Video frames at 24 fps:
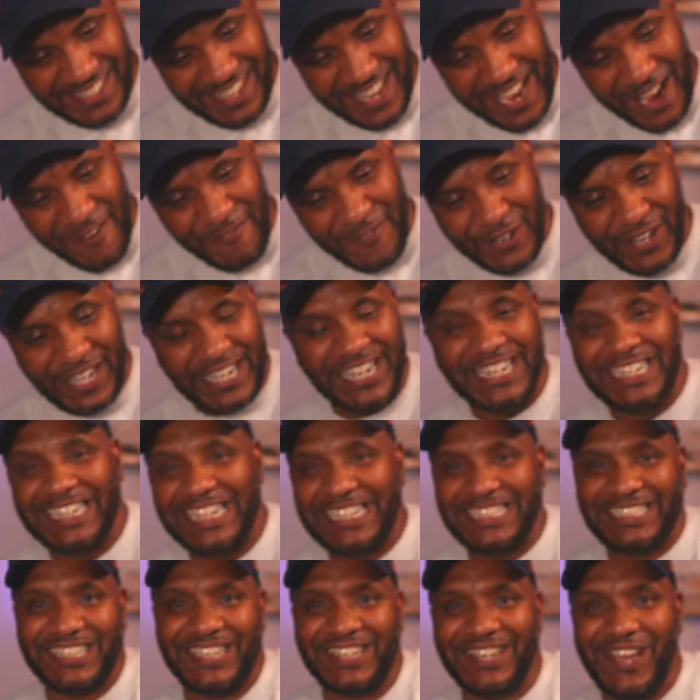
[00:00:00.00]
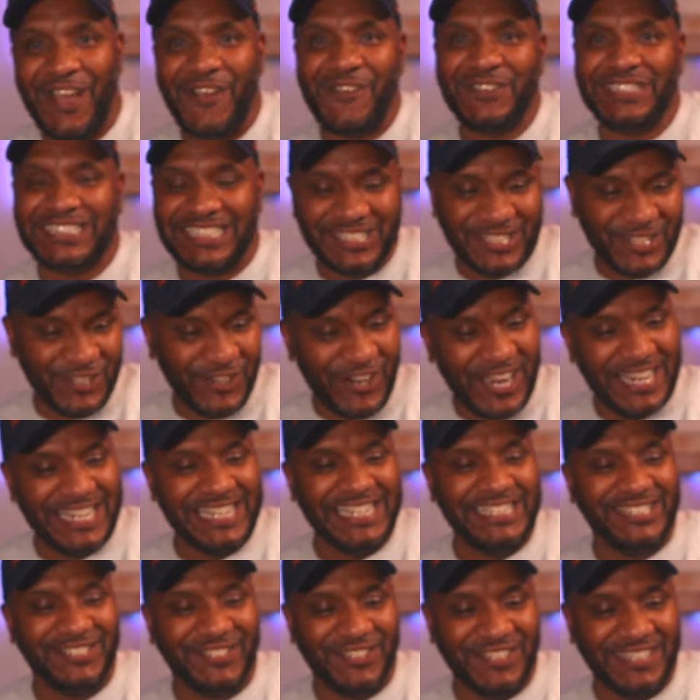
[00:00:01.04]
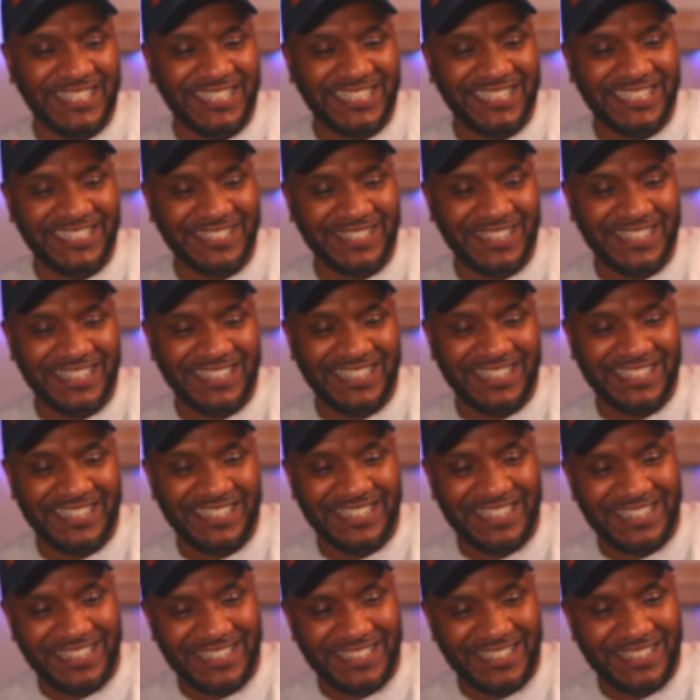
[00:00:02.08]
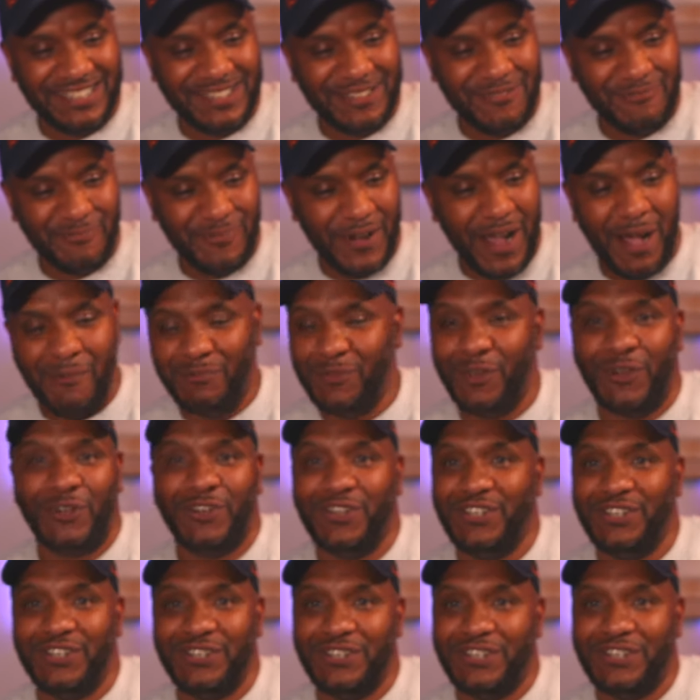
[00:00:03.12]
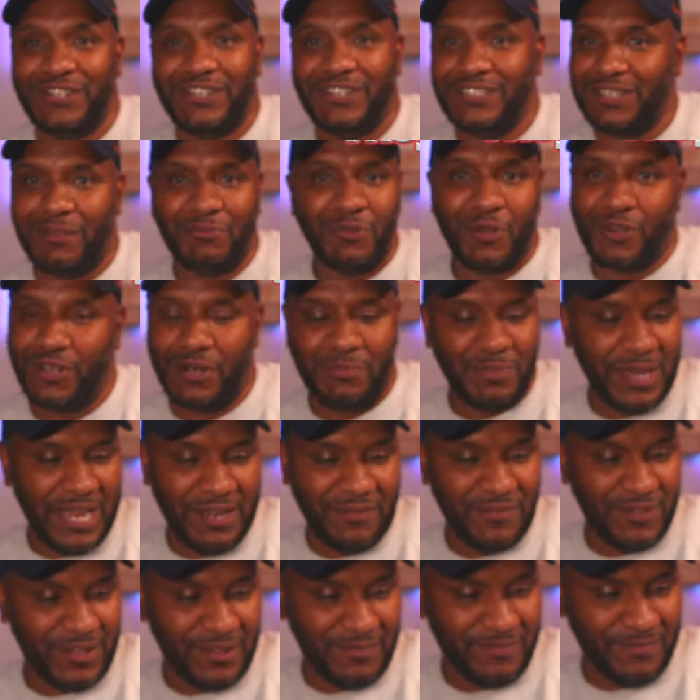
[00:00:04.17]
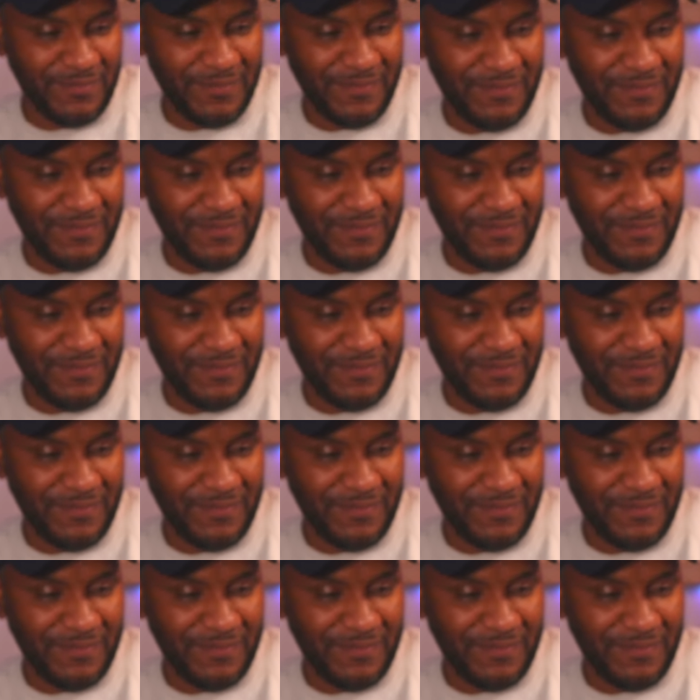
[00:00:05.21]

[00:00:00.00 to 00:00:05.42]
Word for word: I feel like I need to go and just try these on, but I'm not going to because I'm not going to pay for them.